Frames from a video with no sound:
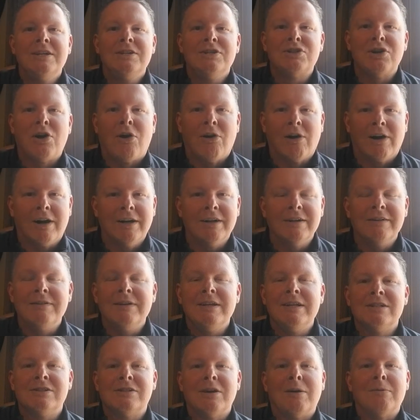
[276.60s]
tart.
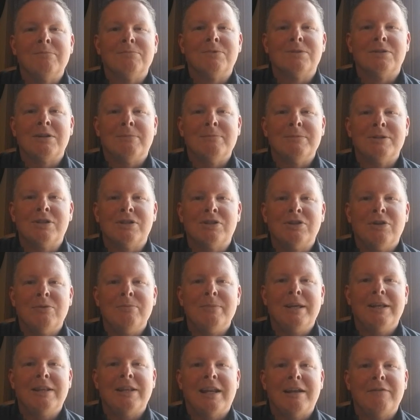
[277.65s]
So I'm, I'm
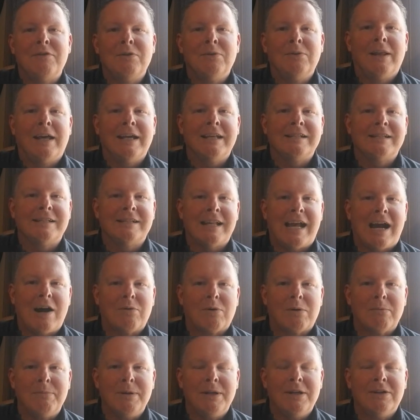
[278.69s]
assuming that if you like
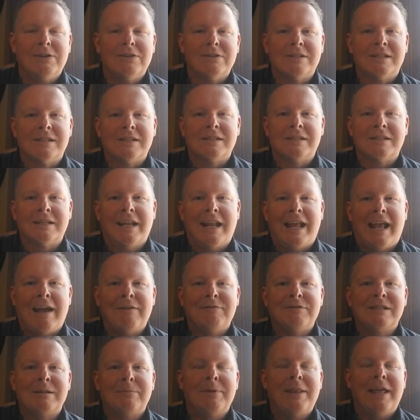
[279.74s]
sour beers, this is going to
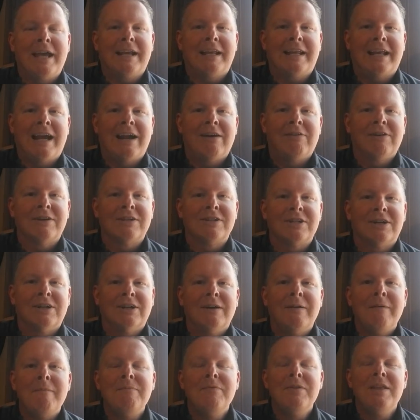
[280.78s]
have some of that
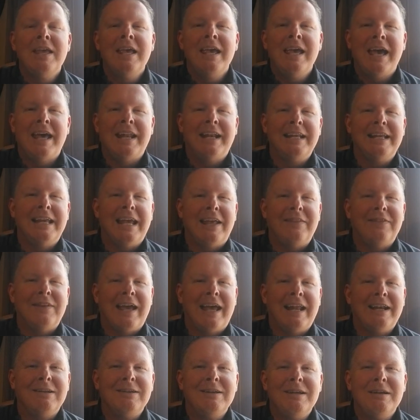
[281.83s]
character. And again,
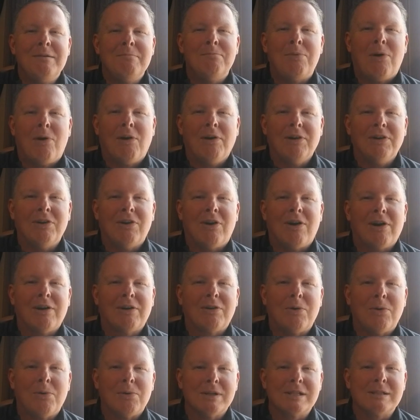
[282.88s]
that barnyard
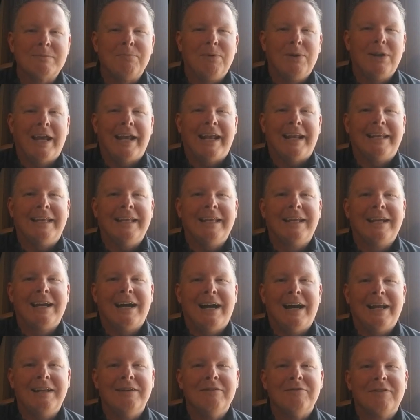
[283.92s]
horse blanket
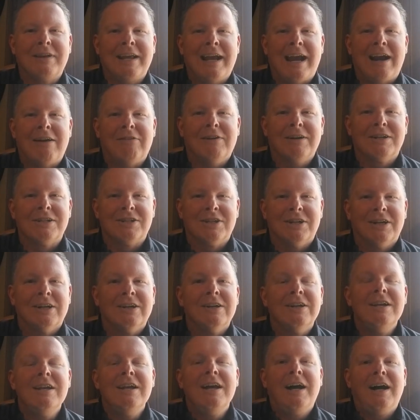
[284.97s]
kind of character
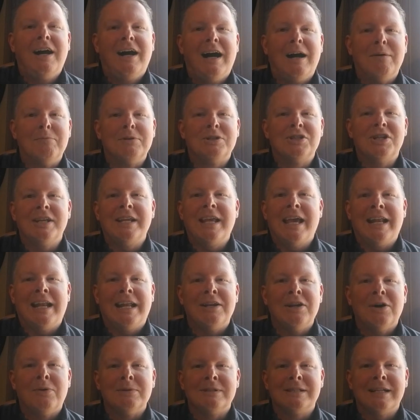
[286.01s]
um, which again, I
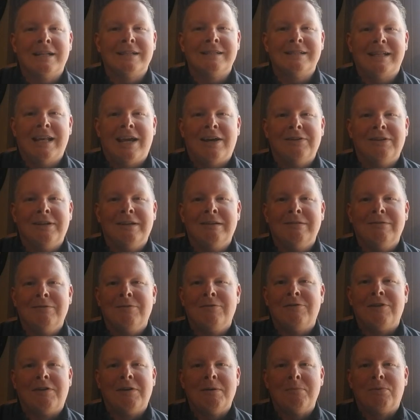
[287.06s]
know it's not sounding
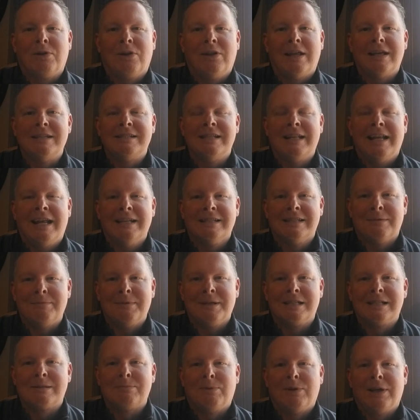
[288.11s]
very pleasant as I'm
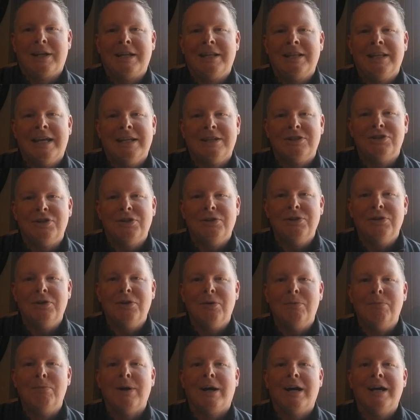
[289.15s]
explaining that to
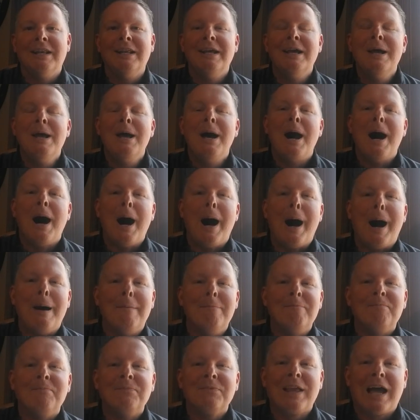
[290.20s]
you, but
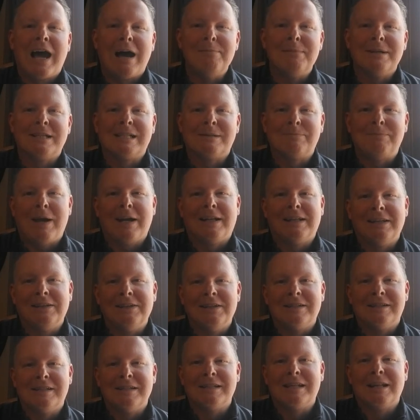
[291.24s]
um, I'm expecting
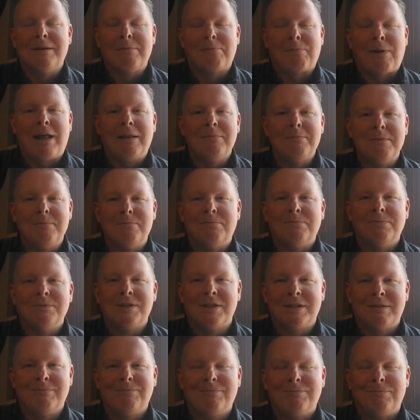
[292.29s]
this is going to probably be
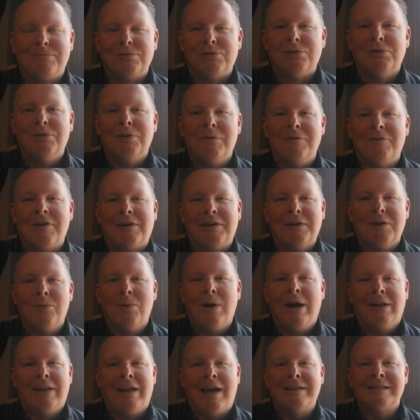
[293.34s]
brewed very
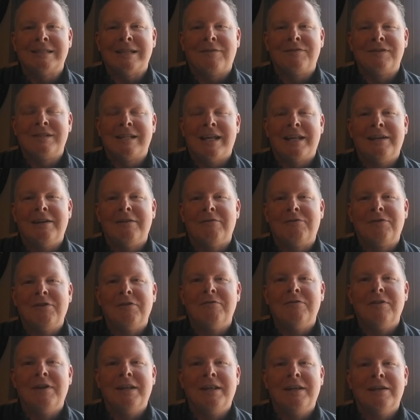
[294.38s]
well. As I've said in a few
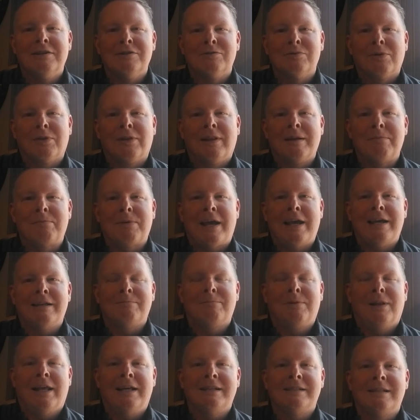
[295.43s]
videos with Lake
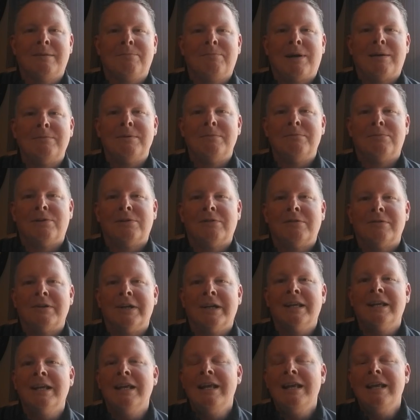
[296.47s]
Placid Pub and
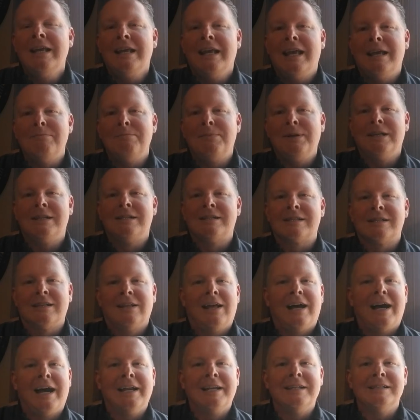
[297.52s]
Brewery and Big
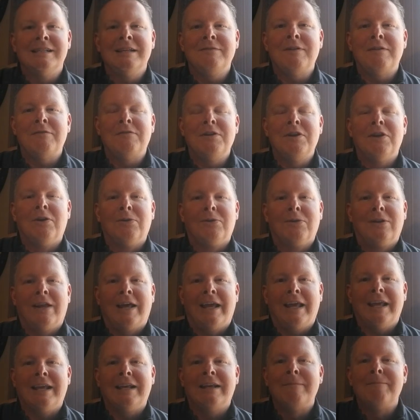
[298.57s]
Slide, is even if you don't
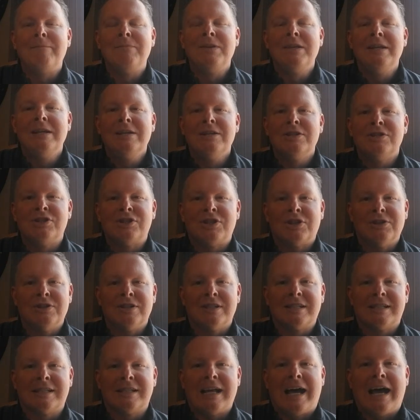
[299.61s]
like certain
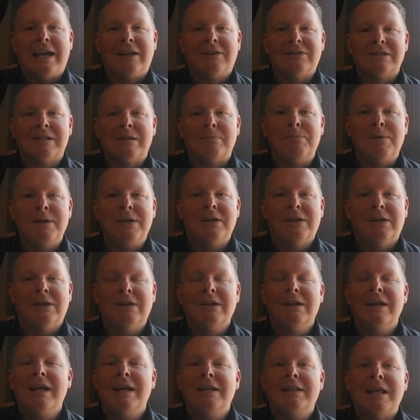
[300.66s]
styles of
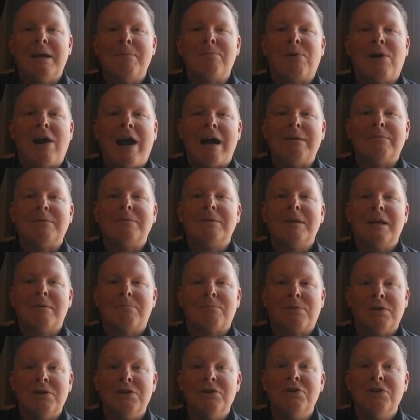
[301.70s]
beer, they probably are
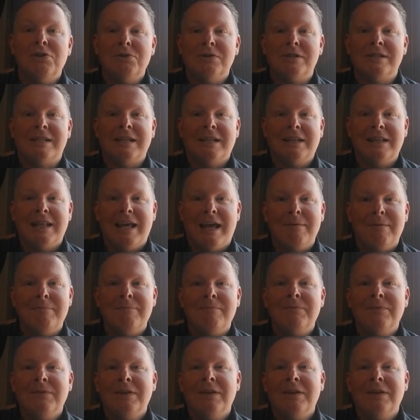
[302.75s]
producing them